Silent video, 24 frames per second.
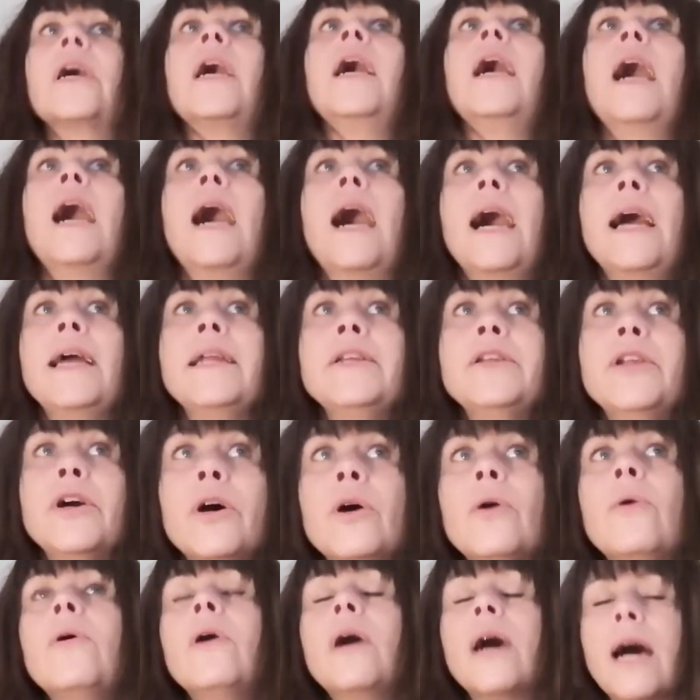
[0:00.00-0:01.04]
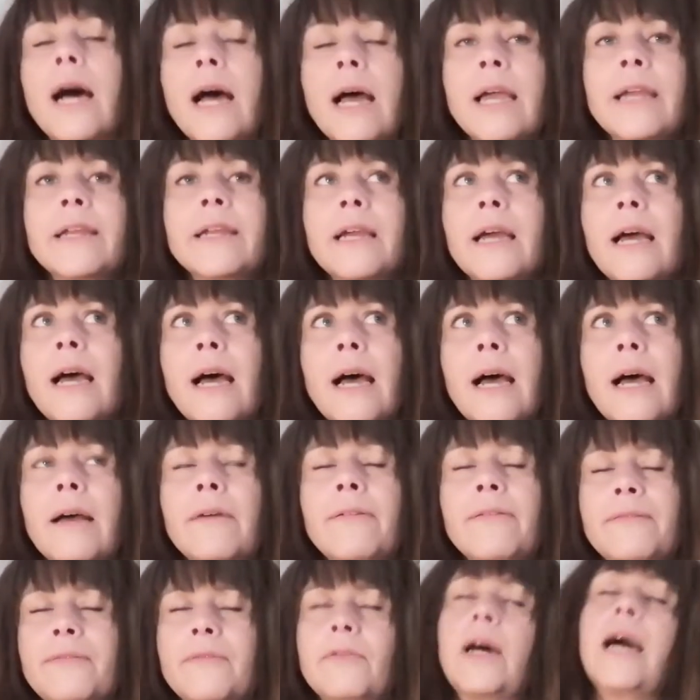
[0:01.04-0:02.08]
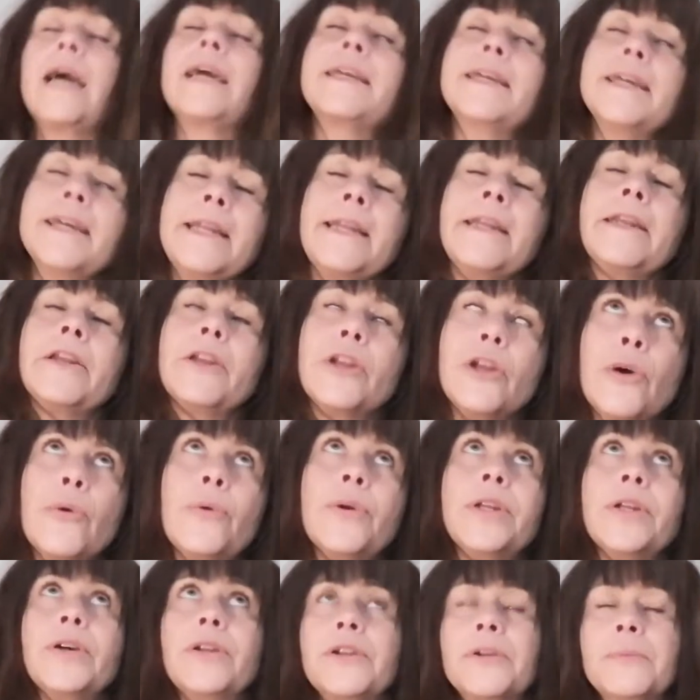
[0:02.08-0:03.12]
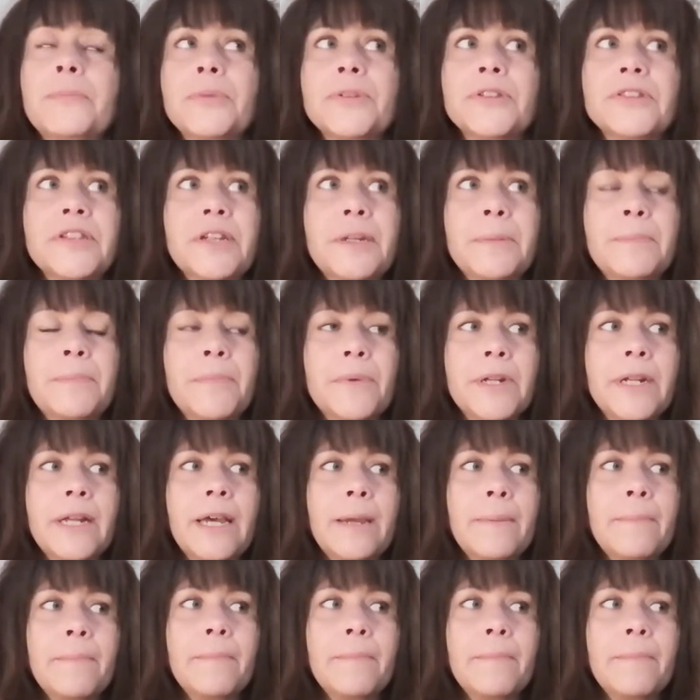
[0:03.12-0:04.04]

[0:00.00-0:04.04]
but I'm 99.9% sure I don't have the virus.